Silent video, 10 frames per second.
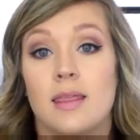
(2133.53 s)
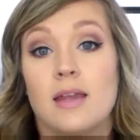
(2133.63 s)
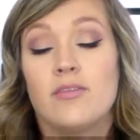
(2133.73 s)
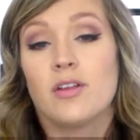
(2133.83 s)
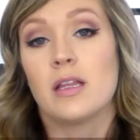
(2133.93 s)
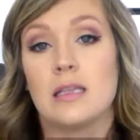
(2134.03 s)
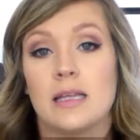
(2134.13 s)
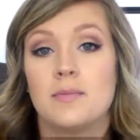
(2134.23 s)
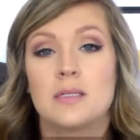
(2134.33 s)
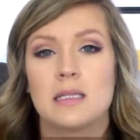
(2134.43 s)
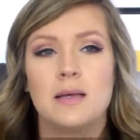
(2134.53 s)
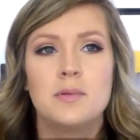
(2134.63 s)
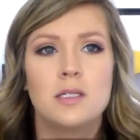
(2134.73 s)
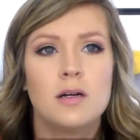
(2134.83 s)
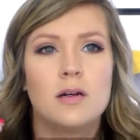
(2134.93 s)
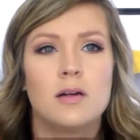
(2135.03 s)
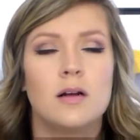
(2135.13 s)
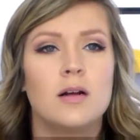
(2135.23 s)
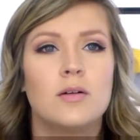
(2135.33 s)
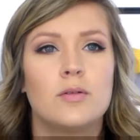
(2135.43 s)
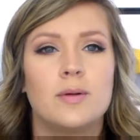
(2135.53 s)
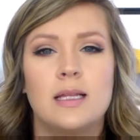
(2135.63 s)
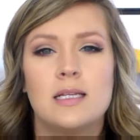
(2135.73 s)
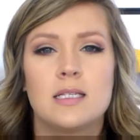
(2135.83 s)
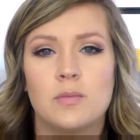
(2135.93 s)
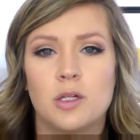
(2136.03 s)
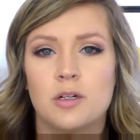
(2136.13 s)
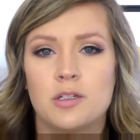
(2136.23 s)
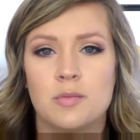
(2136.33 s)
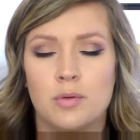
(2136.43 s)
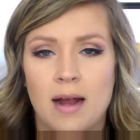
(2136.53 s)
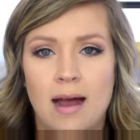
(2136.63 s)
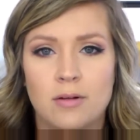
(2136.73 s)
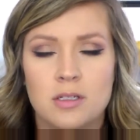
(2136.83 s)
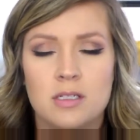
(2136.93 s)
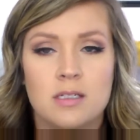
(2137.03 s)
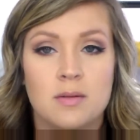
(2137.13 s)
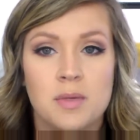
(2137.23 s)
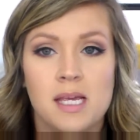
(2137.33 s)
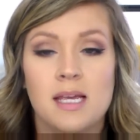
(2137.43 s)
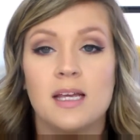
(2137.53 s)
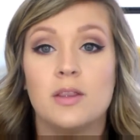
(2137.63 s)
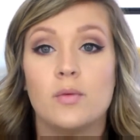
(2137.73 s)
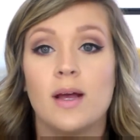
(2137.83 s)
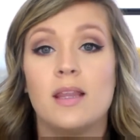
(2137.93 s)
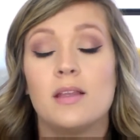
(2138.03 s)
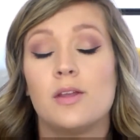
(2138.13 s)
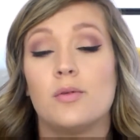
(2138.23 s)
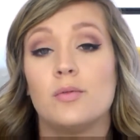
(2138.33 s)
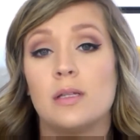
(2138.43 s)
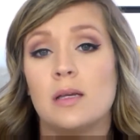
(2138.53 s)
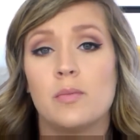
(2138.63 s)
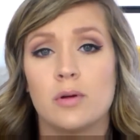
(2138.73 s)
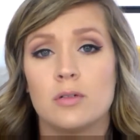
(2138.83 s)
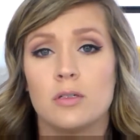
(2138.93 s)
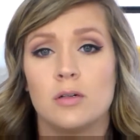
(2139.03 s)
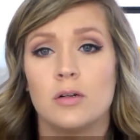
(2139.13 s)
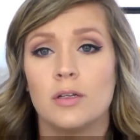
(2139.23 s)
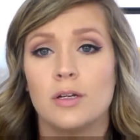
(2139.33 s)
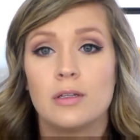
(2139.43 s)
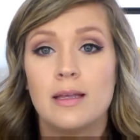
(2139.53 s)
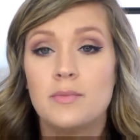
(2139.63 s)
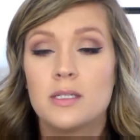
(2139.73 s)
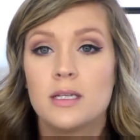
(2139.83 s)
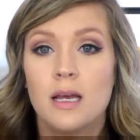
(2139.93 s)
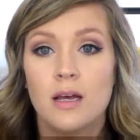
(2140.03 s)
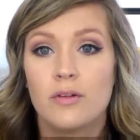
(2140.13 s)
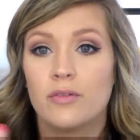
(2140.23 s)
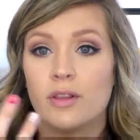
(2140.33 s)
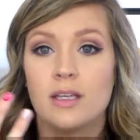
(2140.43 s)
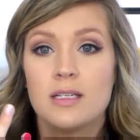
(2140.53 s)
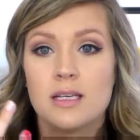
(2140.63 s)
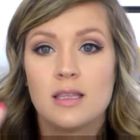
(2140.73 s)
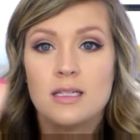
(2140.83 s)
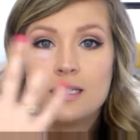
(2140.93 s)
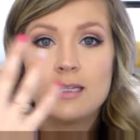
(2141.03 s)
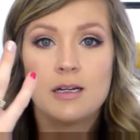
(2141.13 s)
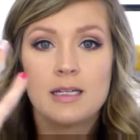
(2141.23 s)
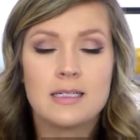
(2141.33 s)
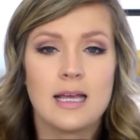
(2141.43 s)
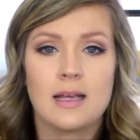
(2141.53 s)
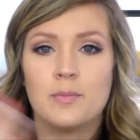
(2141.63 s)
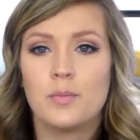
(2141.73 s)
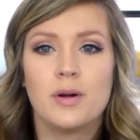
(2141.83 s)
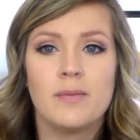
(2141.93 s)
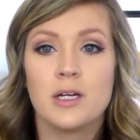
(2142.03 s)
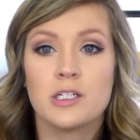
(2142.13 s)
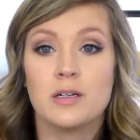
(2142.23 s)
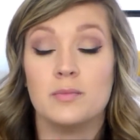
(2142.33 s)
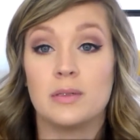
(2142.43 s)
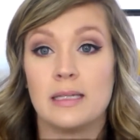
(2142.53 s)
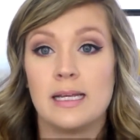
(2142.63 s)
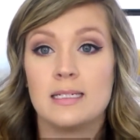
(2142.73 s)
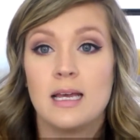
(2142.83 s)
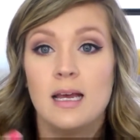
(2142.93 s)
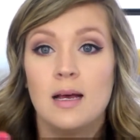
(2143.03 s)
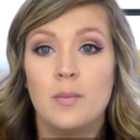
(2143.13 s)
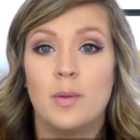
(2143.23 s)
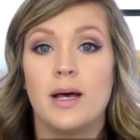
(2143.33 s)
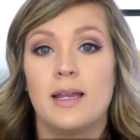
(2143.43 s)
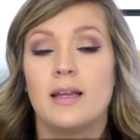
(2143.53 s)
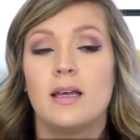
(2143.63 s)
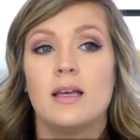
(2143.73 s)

Then for the lips, lips are really similar to brows to me in the way that they're really personal. Your lips for this look is like pretty much complete, but